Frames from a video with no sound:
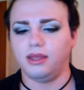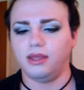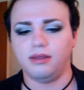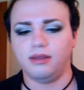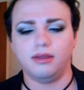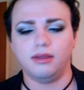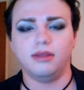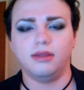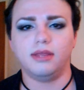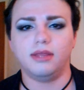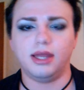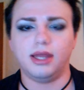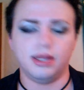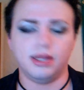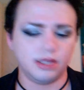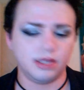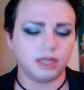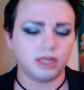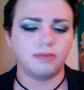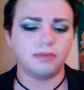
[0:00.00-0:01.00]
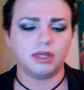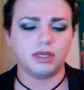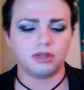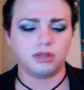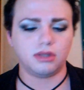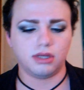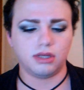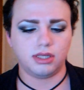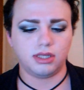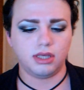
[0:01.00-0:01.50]
And then that is, just make
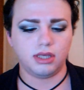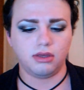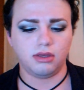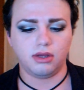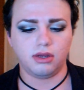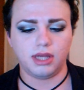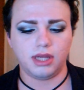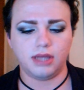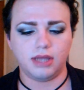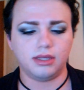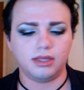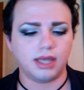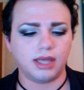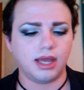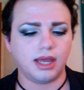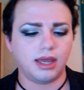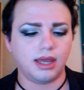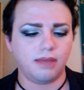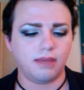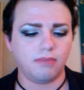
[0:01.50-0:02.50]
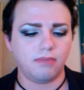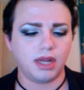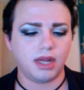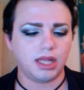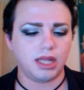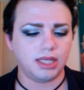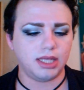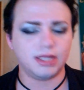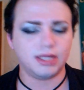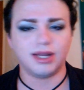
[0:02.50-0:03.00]
sure to seal your nails. I
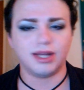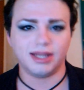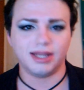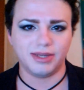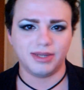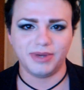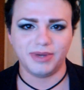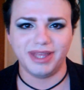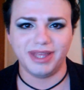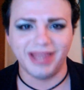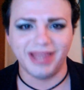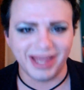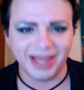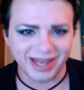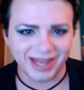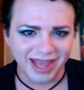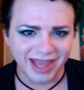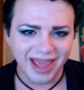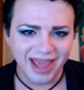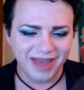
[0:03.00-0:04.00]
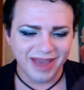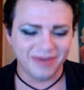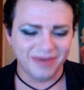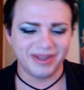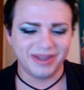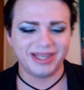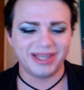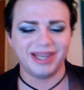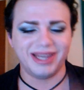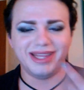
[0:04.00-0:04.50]
barely started doing that
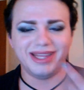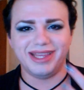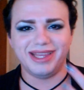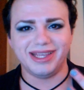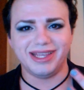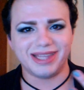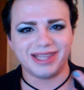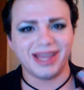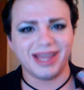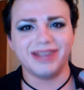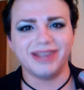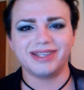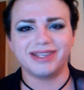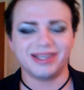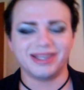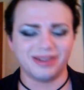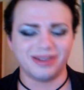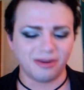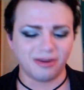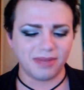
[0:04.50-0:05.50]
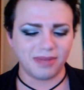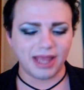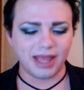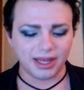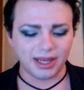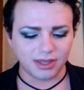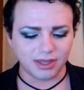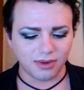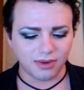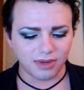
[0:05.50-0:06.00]
once I did these nails, because normally
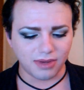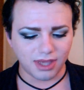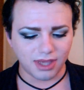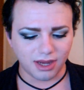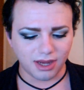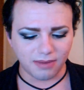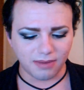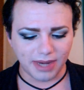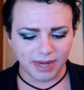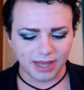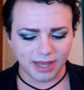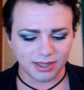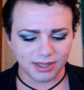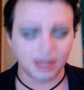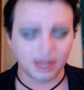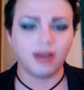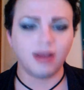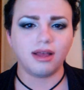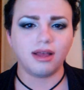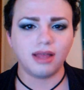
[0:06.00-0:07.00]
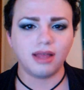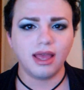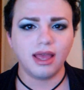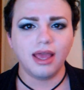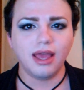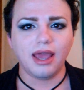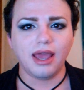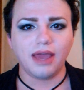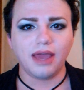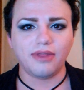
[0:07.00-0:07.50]
I don't cure my nails at all.
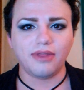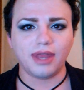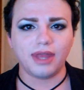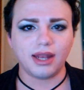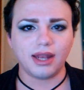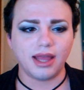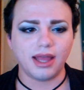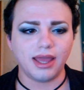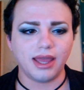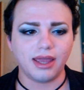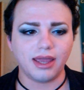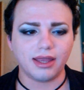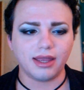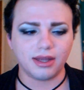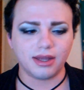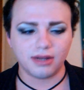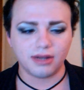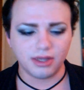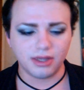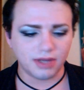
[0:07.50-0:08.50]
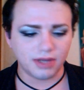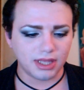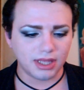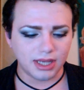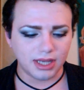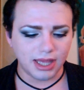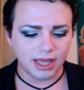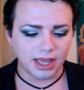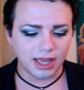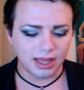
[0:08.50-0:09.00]
And then like during
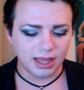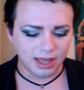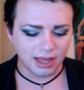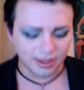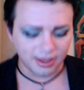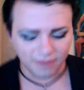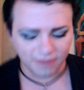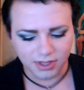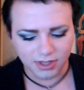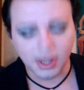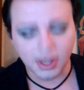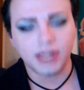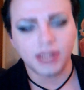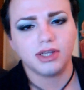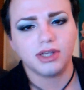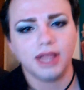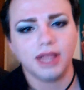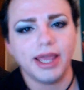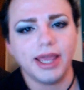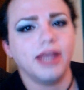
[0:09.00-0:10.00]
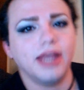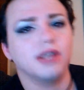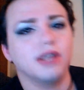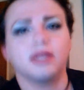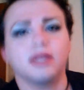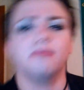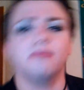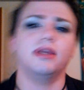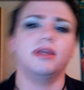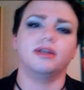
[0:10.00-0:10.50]
the day, like if you scratch your leg or
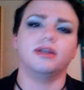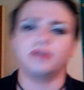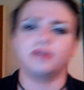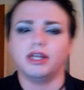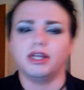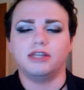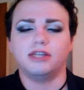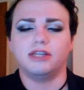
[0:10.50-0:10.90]
something, or